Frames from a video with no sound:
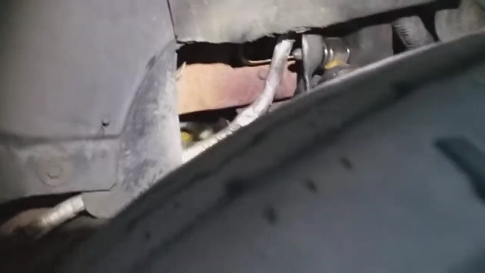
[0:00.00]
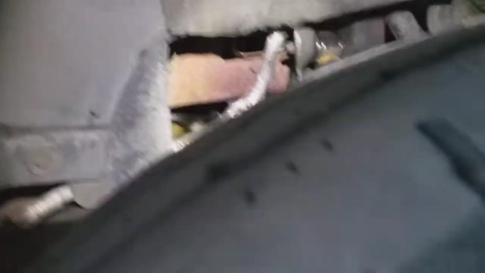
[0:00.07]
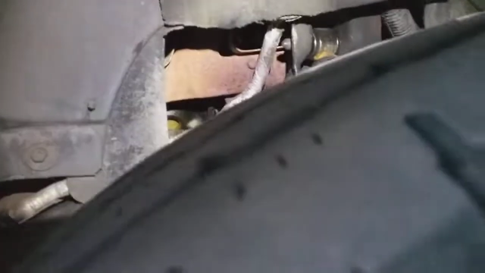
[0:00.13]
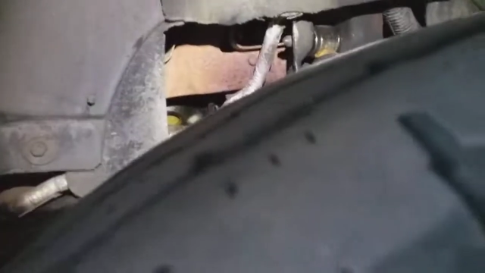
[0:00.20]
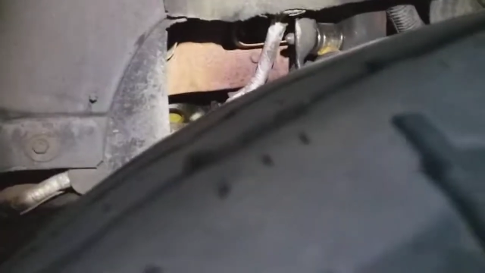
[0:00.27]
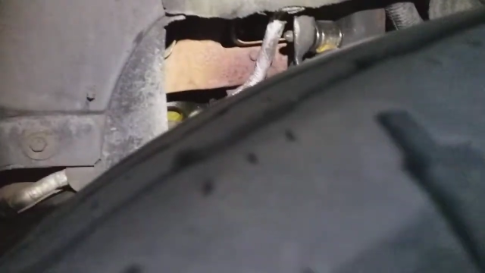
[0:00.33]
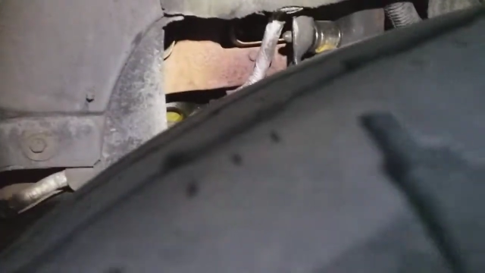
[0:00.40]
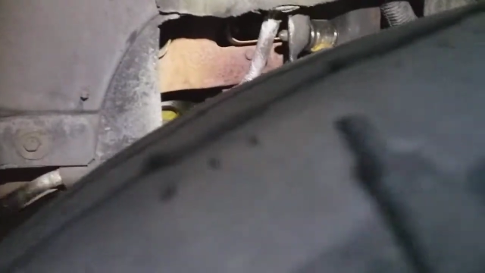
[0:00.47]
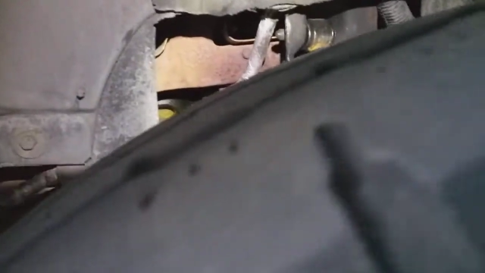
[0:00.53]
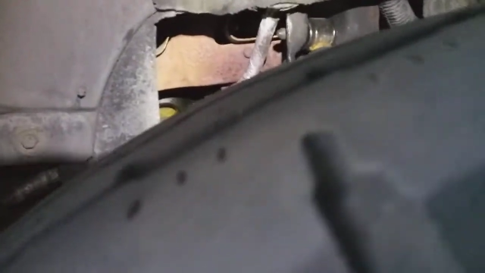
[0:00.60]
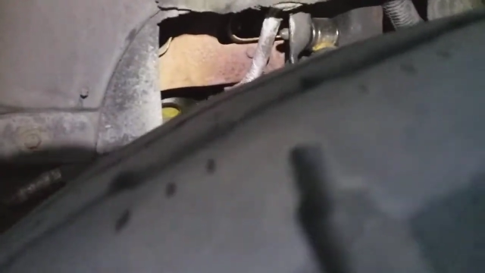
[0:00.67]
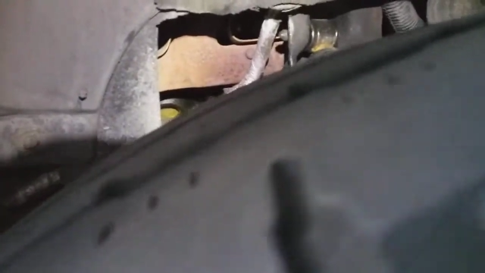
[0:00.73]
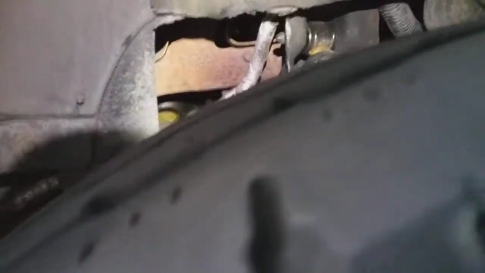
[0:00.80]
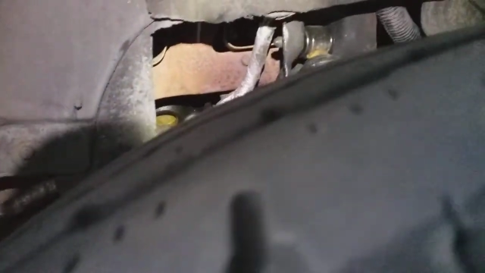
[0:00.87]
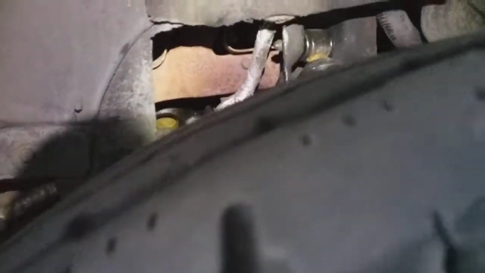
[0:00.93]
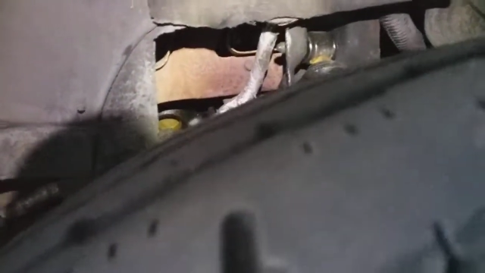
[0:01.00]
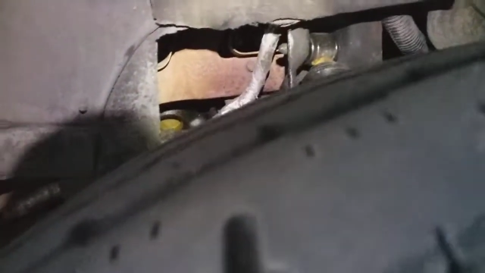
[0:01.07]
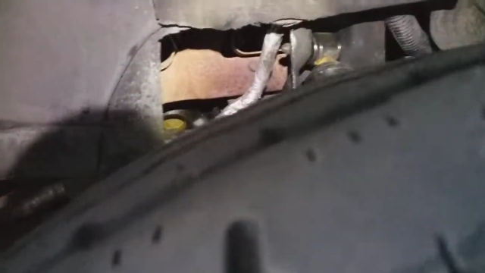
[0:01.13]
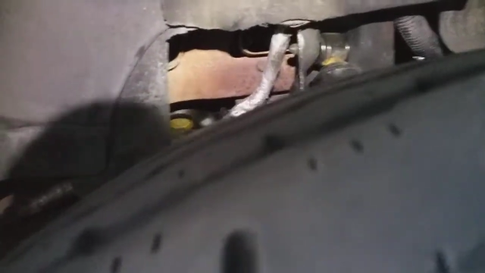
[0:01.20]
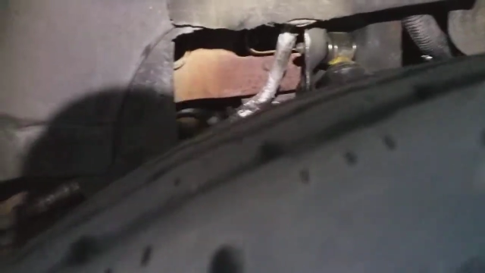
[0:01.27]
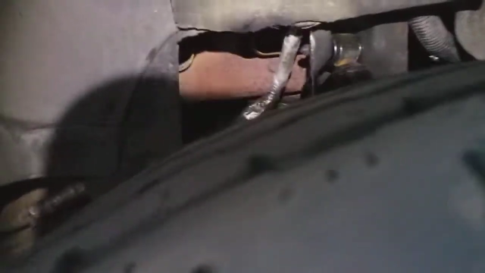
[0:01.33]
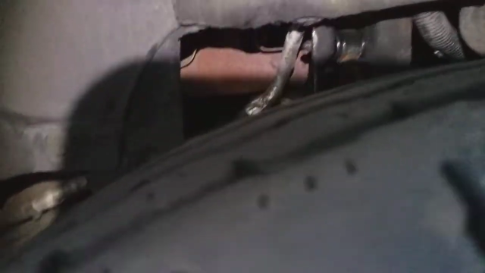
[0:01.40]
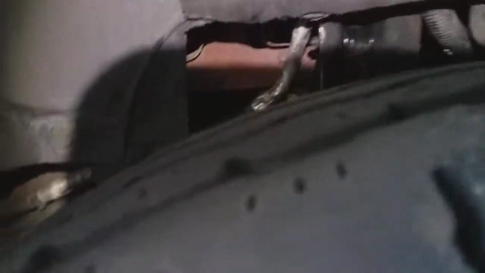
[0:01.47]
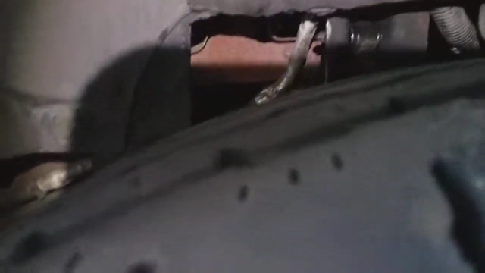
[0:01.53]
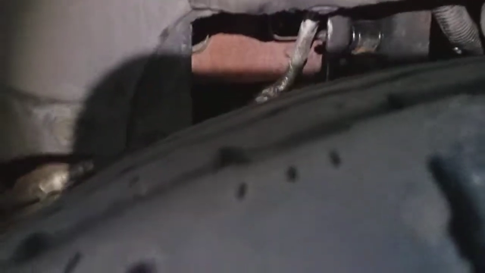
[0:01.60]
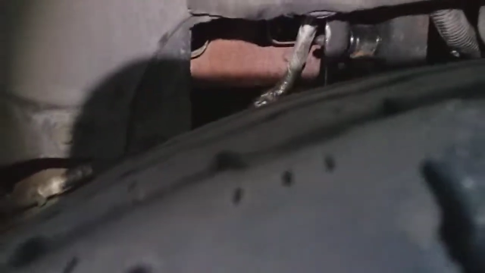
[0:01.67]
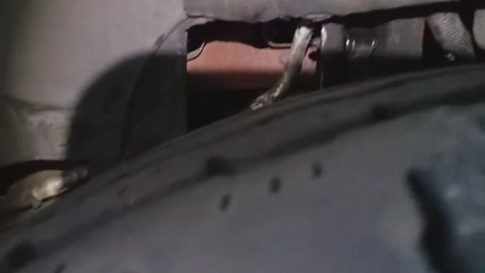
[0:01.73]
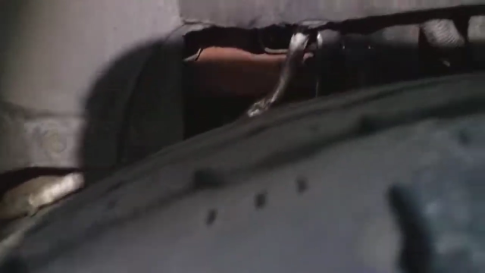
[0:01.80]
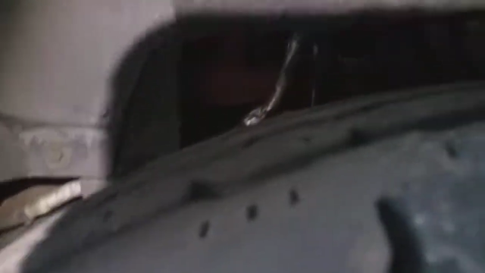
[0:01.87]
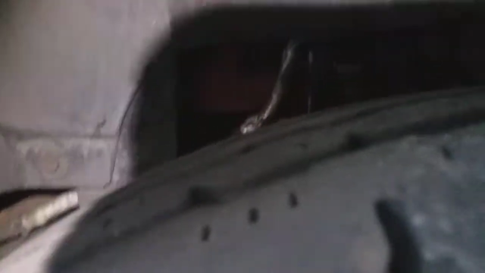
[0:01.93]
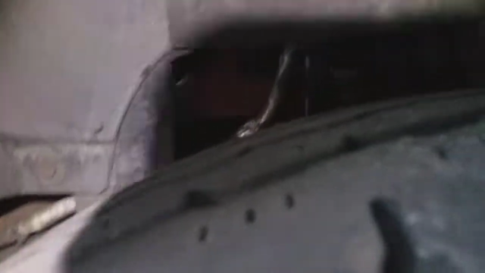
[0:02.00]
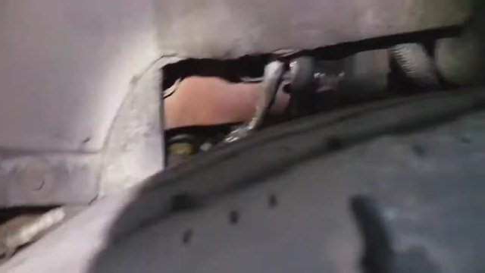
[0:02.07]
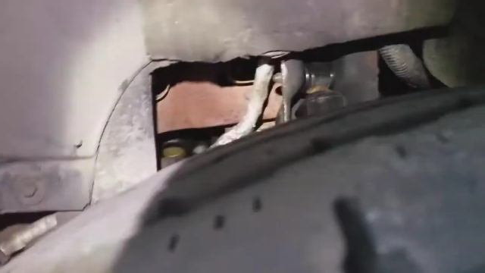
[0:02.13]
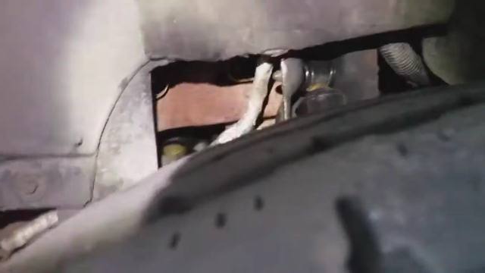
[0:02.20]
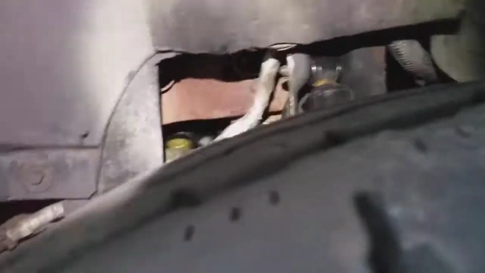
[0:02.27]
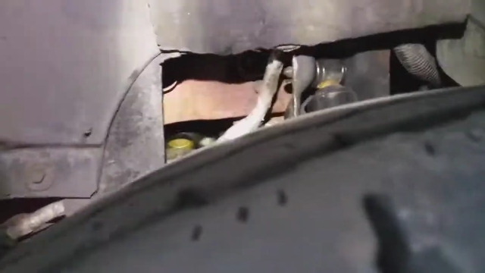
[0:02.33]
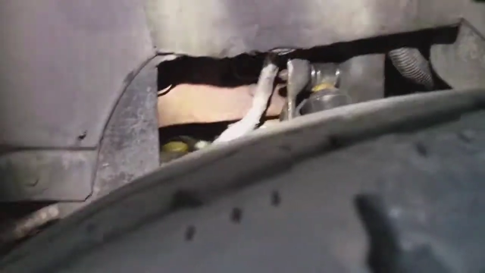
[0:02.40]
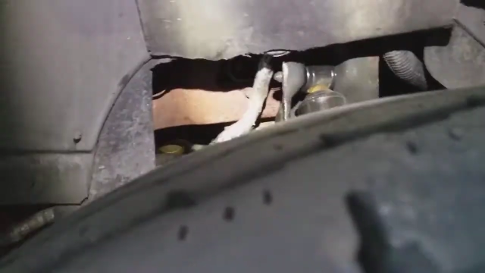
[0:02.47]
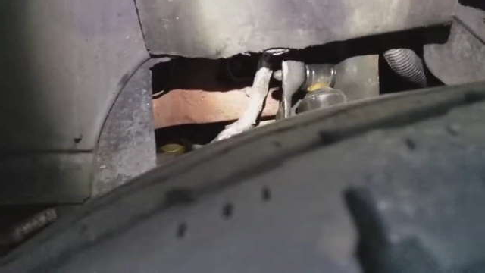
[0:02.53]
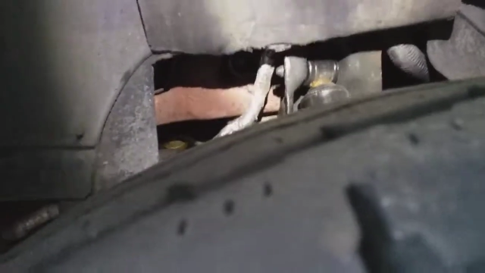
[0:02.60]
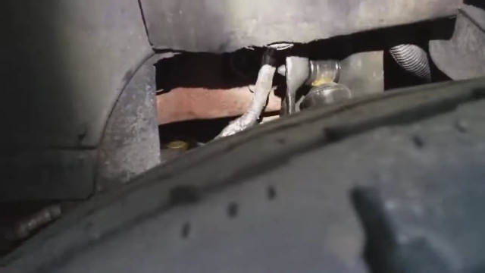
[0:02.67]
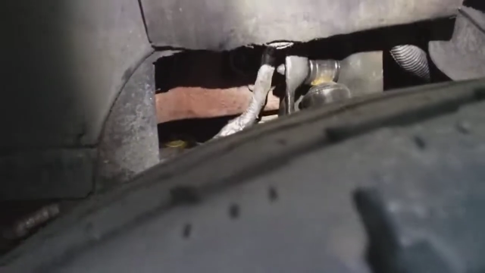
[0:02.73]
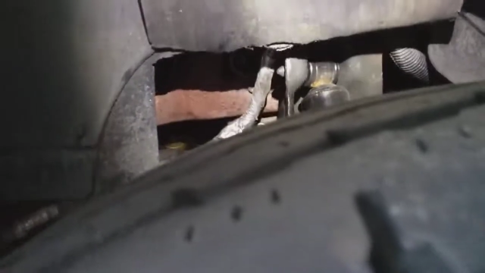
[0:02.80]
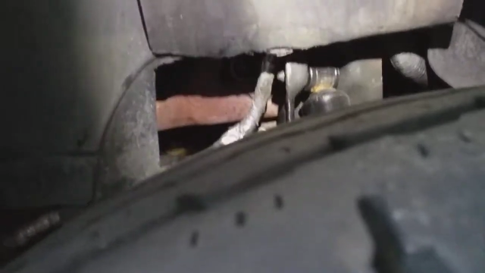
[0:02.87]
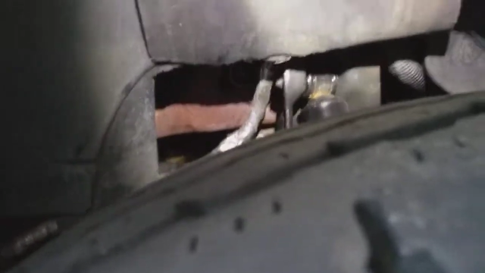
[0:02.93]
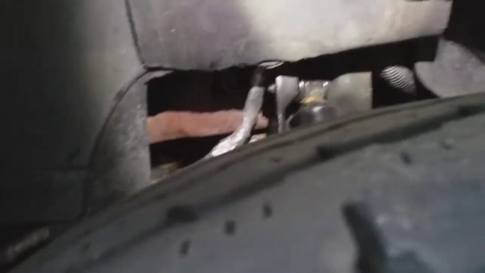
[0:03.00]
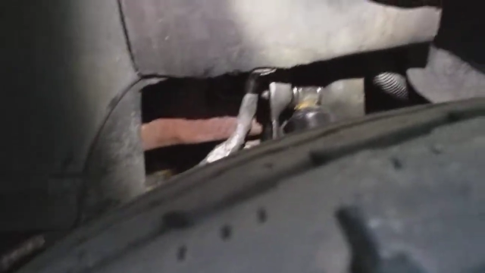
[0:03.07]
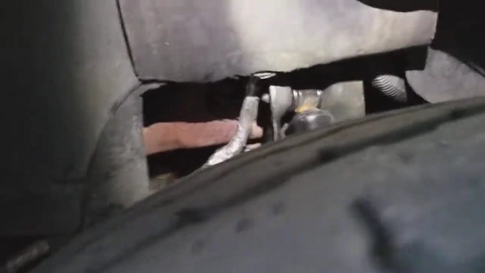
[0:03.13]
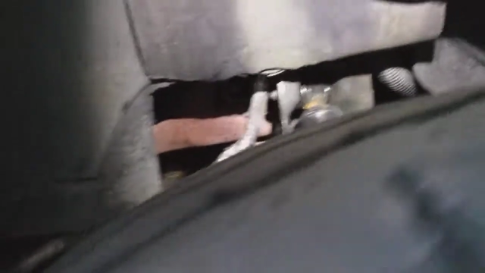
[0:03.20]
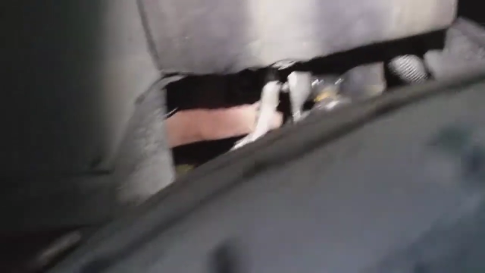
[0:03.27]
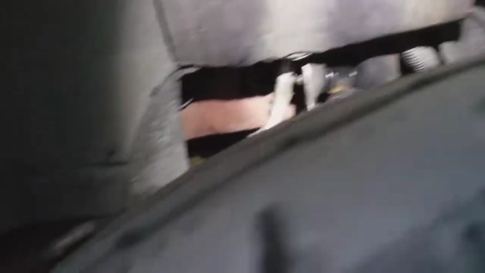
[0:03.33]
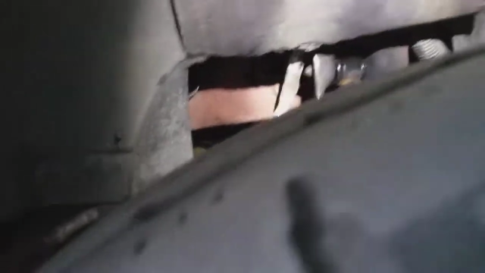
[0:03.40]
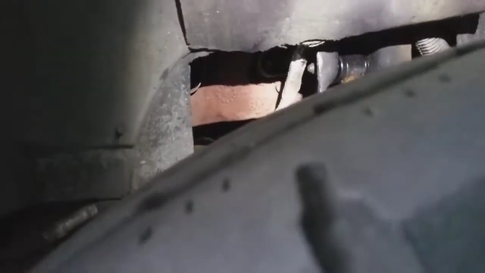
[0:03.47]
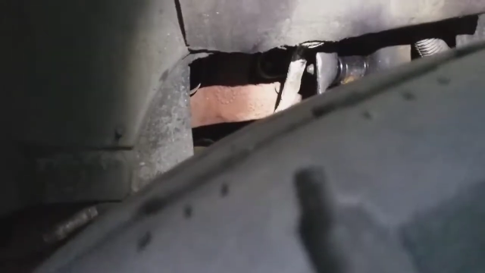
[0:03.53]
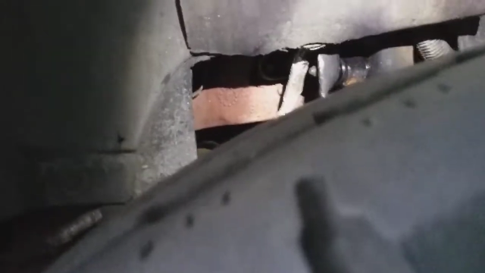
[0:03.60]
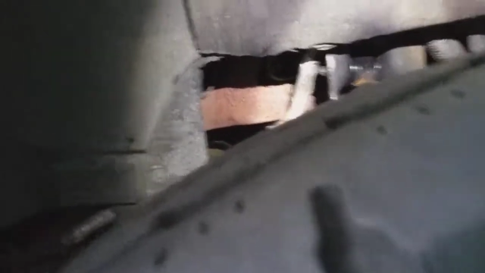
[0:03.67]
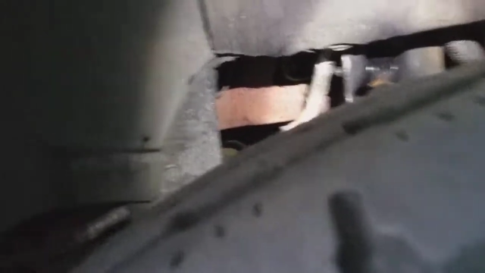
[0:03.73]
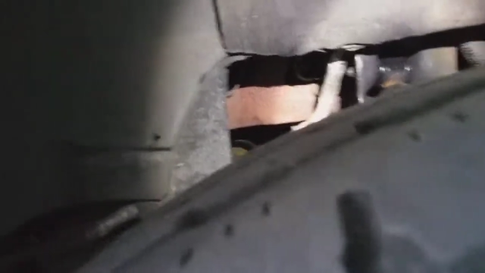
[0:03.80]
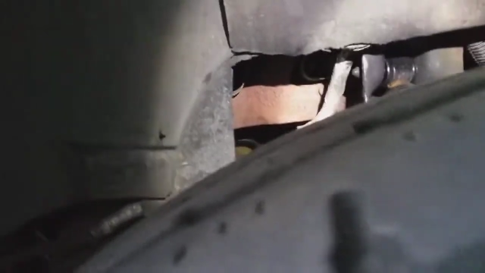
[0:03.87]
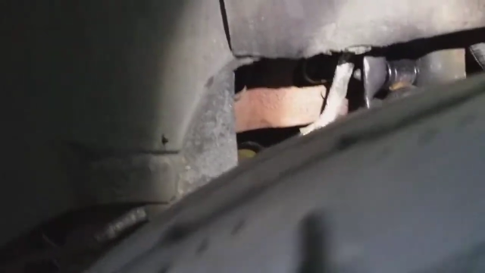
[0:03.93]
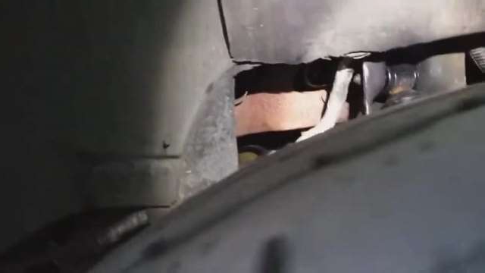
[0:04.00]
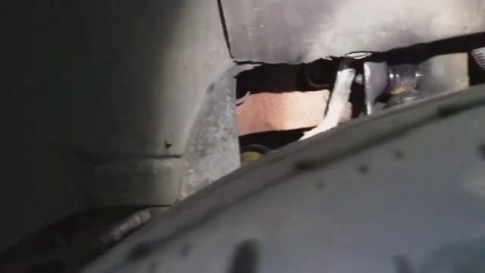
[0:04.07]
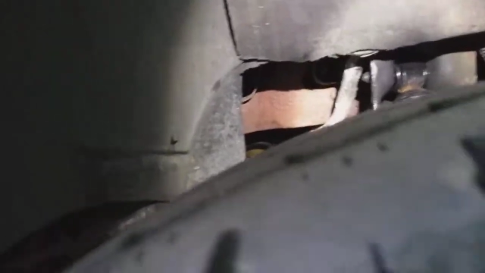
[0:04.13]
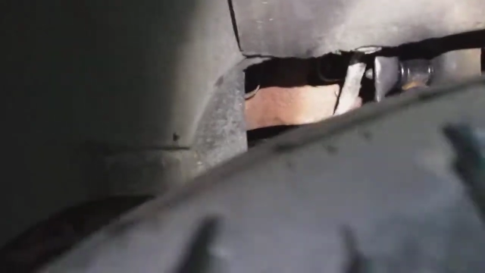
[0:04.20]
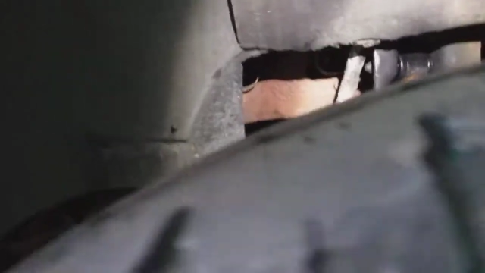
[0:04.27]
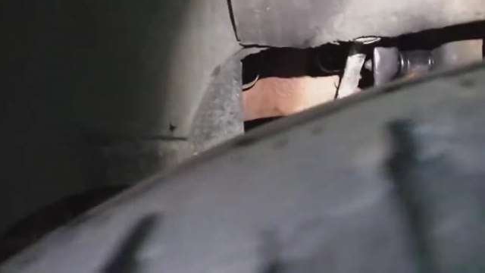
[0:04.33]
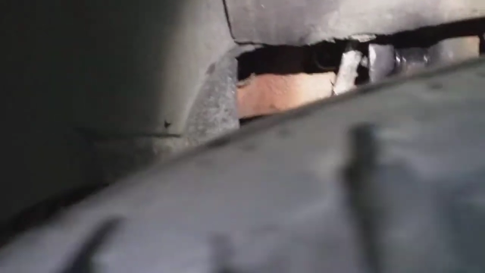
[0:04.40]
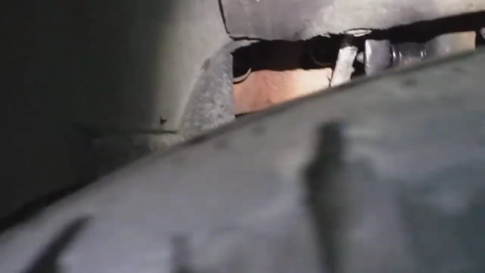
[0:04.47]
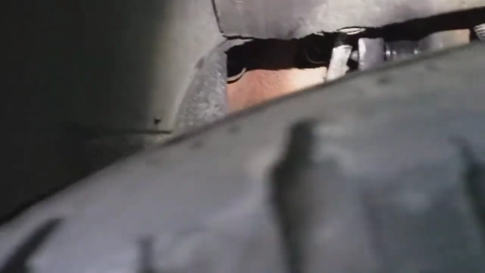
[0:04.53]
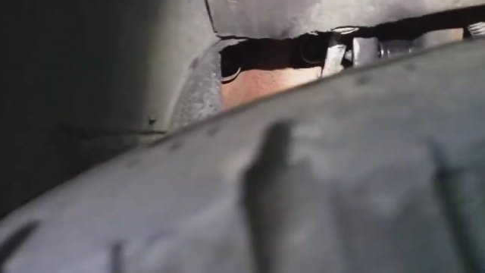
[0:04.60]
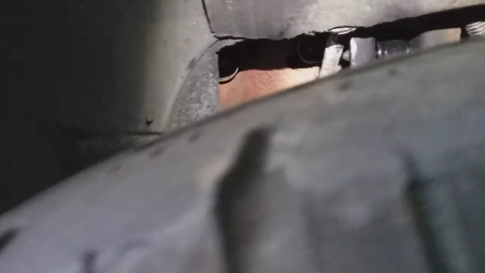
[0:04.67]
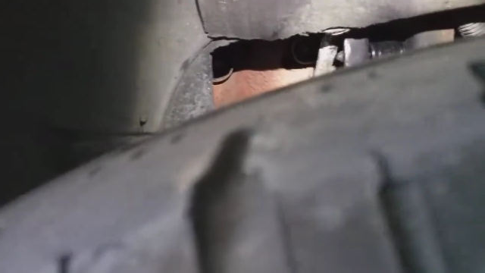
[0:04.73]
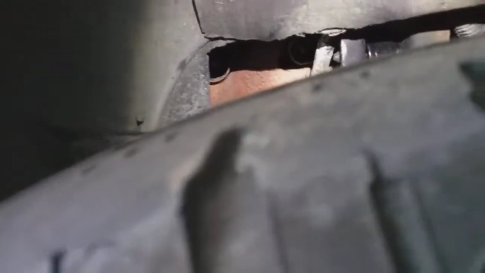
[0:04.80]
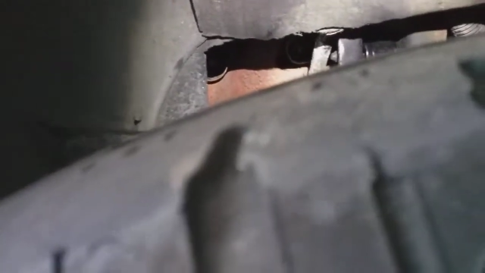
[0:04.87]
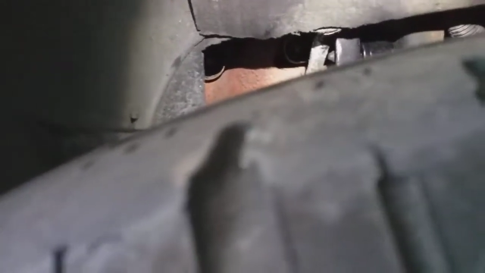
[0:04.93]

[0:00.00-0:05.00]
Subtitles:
(no speaker visible)